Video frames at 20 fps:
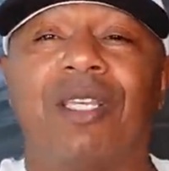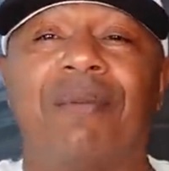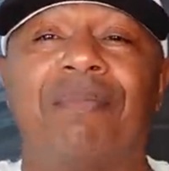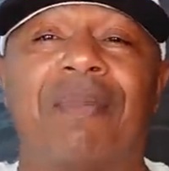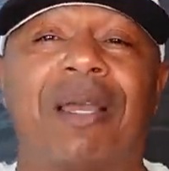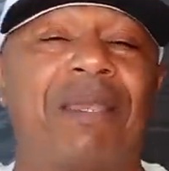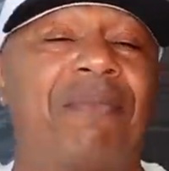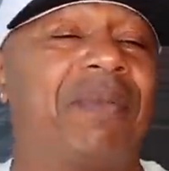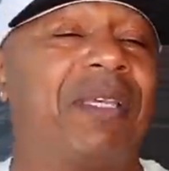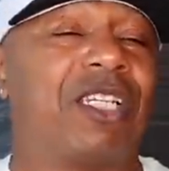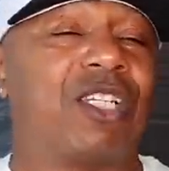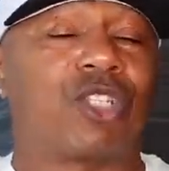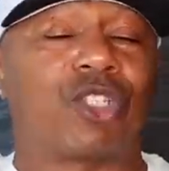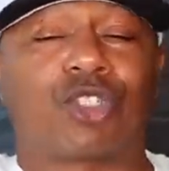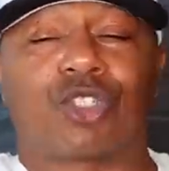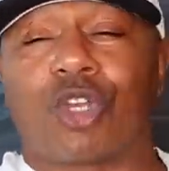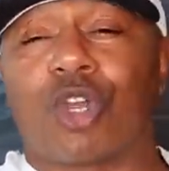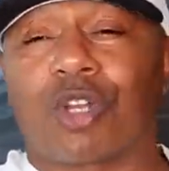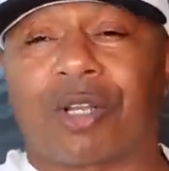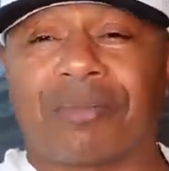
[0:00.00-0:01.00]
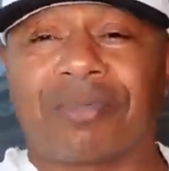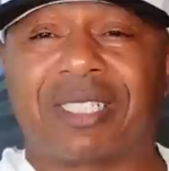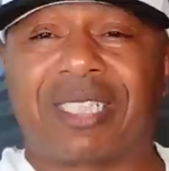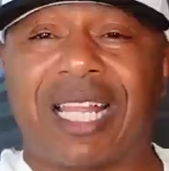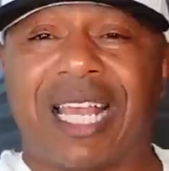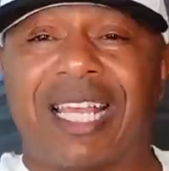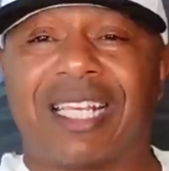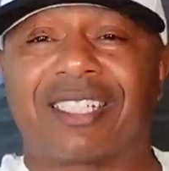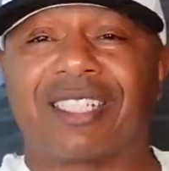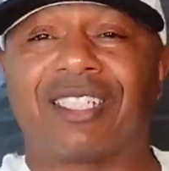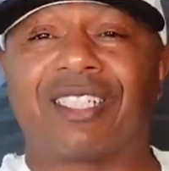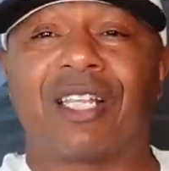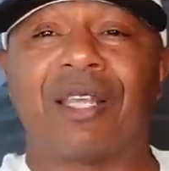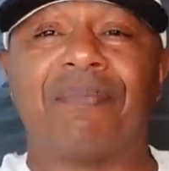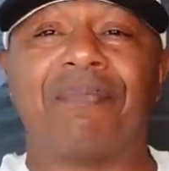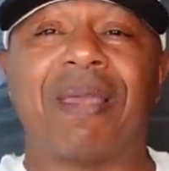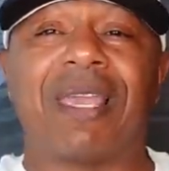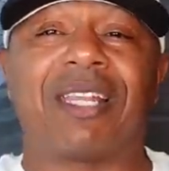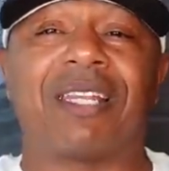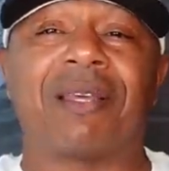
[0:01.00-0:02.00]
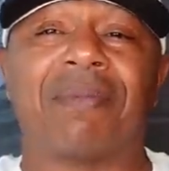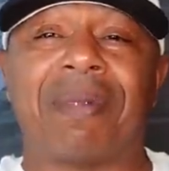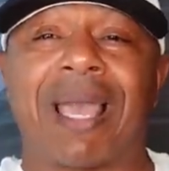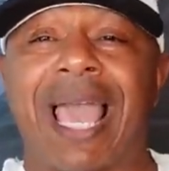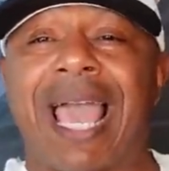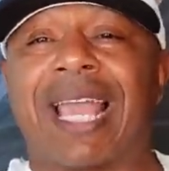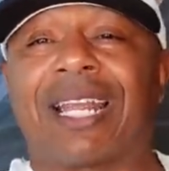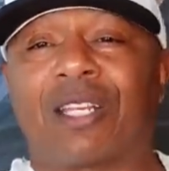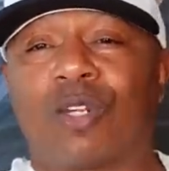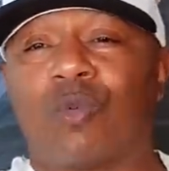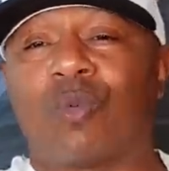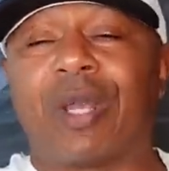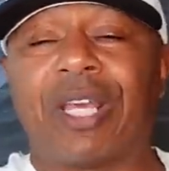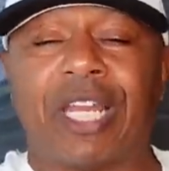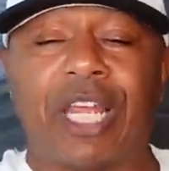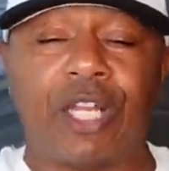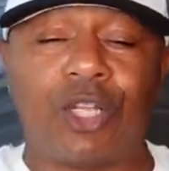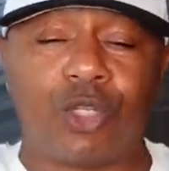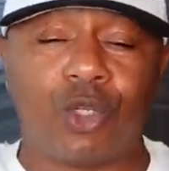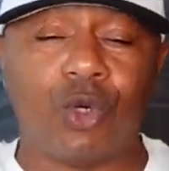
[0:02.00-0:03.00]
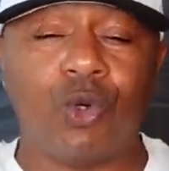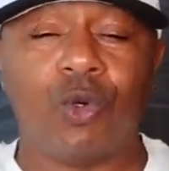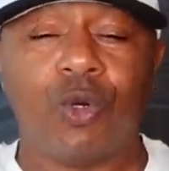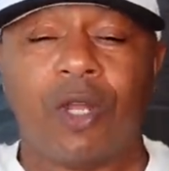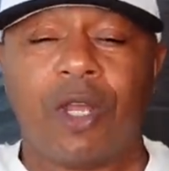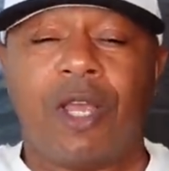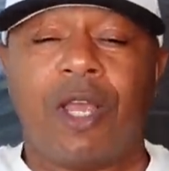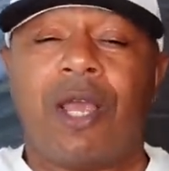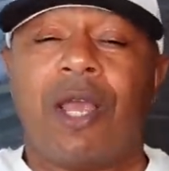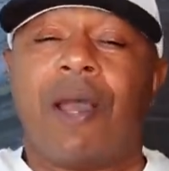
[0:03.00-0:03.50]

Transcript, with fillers: It may be the circumstances that make them act the way they do.